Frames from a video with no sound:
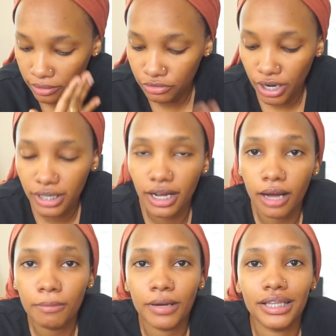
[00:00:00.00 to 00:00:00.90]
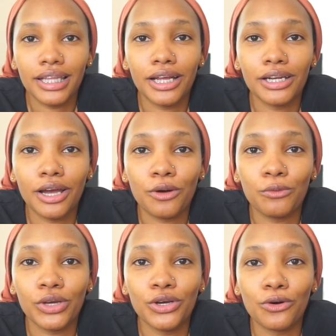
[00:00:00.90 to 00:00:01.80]
dried up, and then
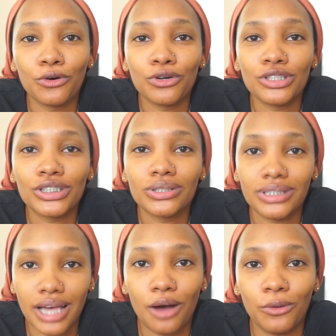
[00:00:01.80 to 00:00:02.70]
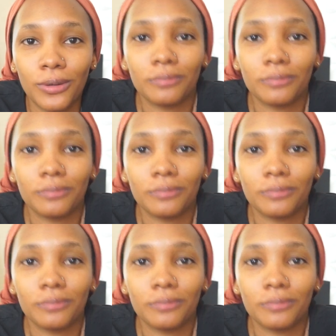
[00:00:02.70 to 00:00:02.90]
we go to town.